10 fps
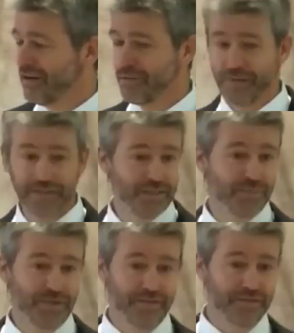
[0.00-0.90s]
Oh, my dear
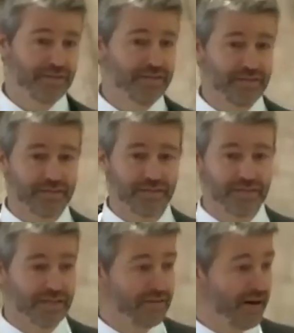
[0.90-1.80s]
brothers and
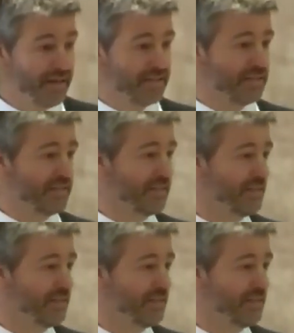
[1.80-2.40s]
sisters in Christ.